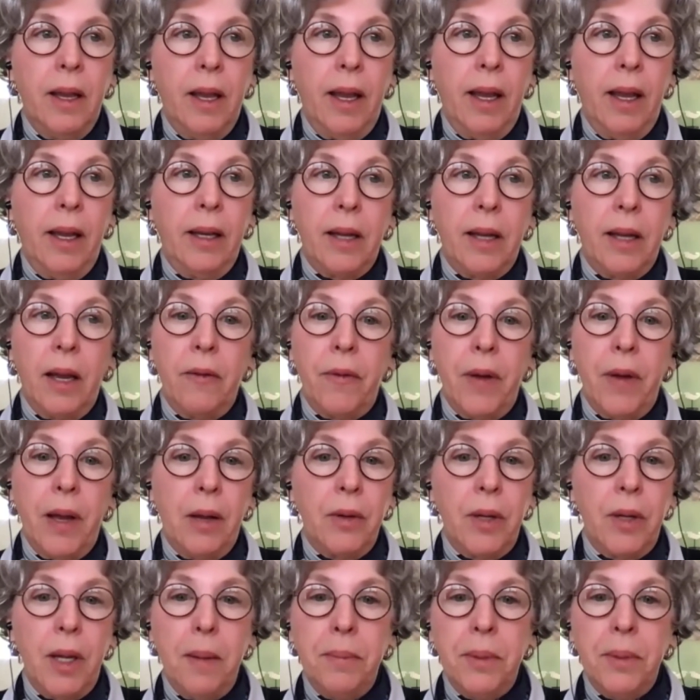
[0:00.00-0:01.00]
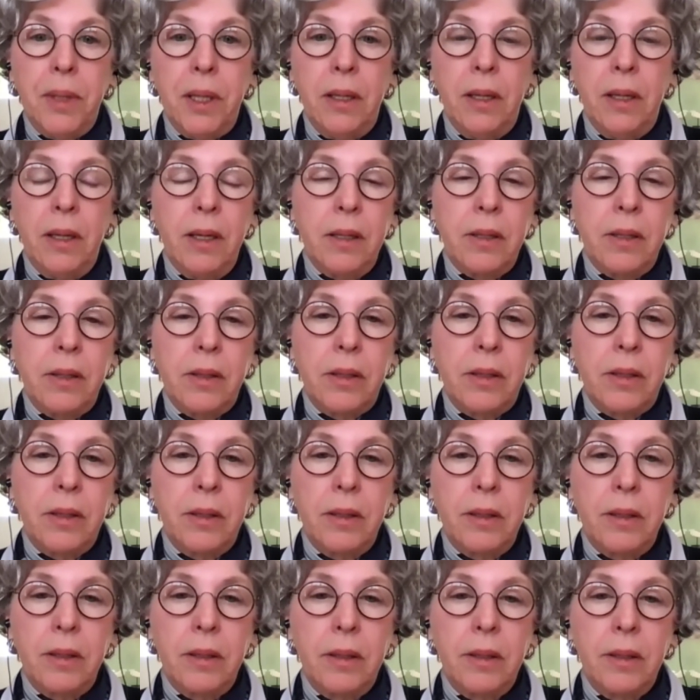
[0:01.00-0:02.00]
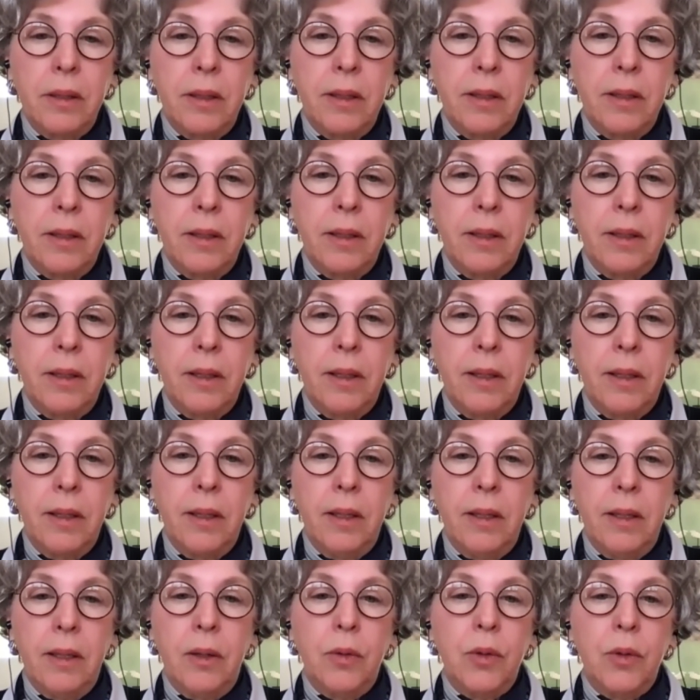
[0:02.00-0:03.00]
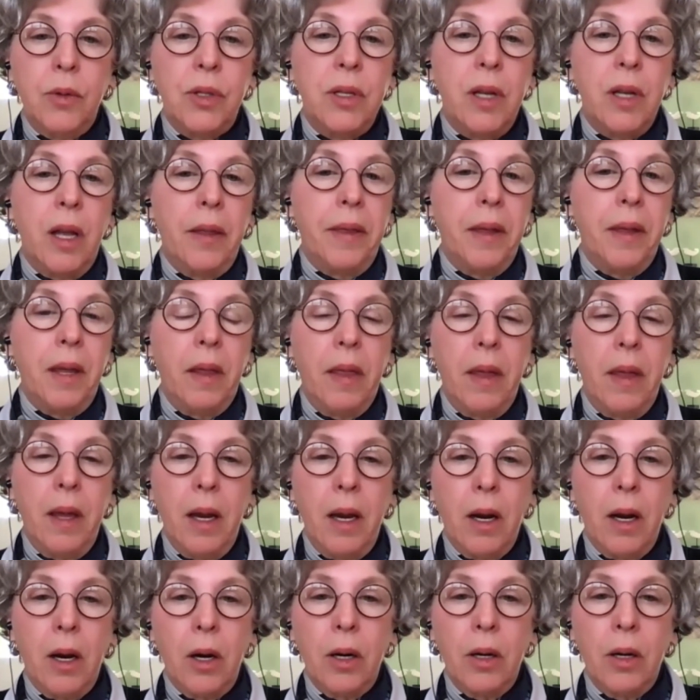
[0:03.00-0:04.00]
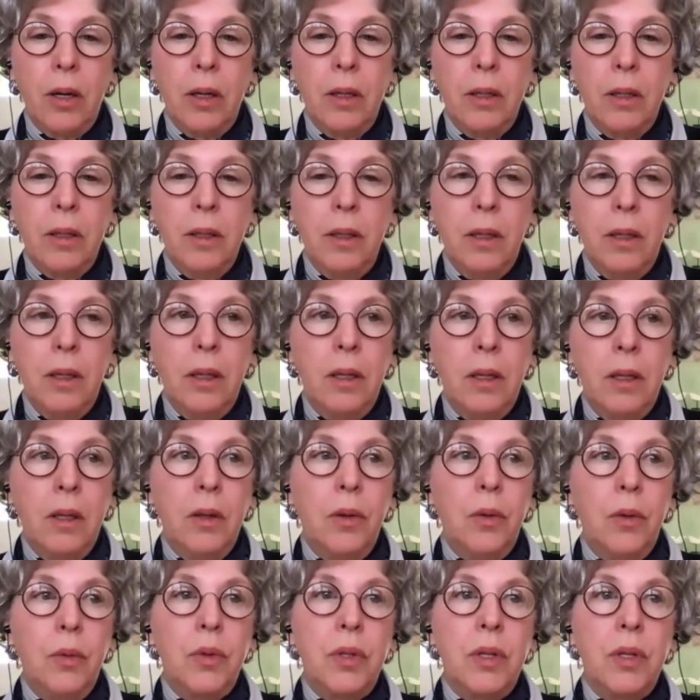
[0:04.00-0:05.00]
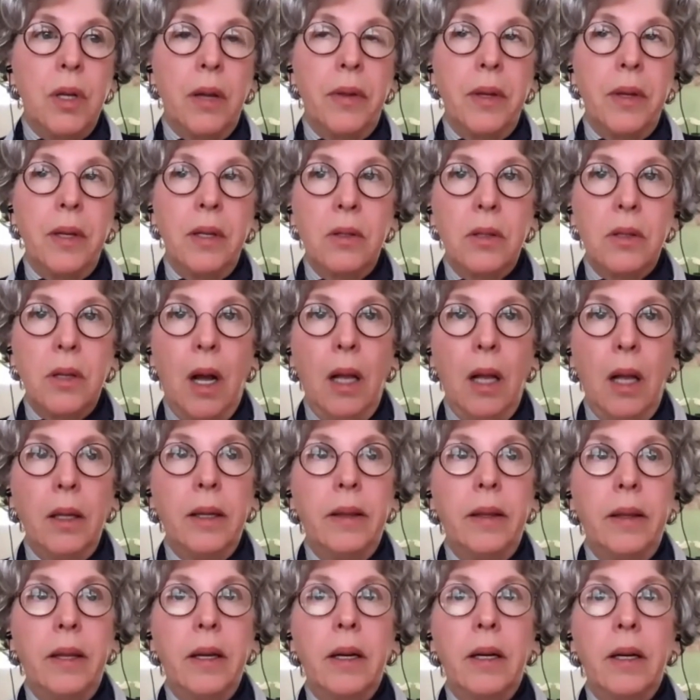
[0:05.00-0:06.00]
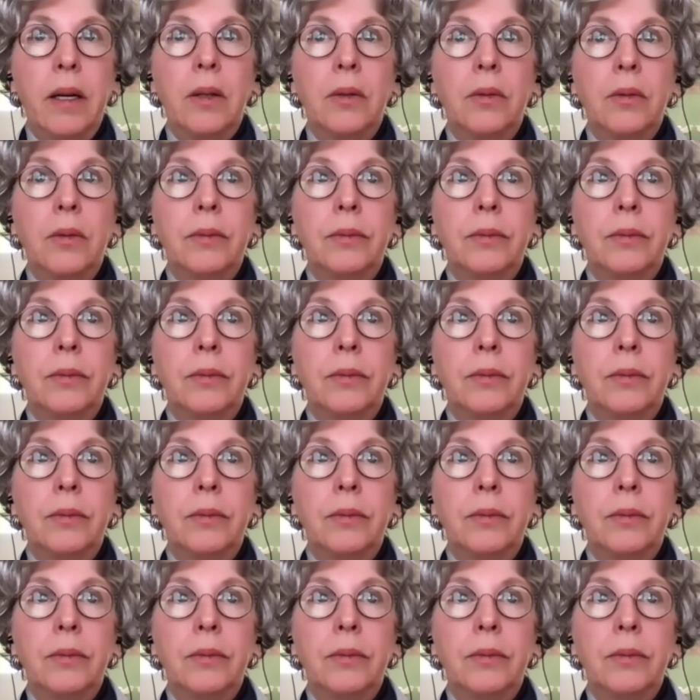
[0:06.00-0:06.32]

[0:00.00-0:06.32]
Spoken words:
and I found emptiness. There was nothing there. There was nothing solid there.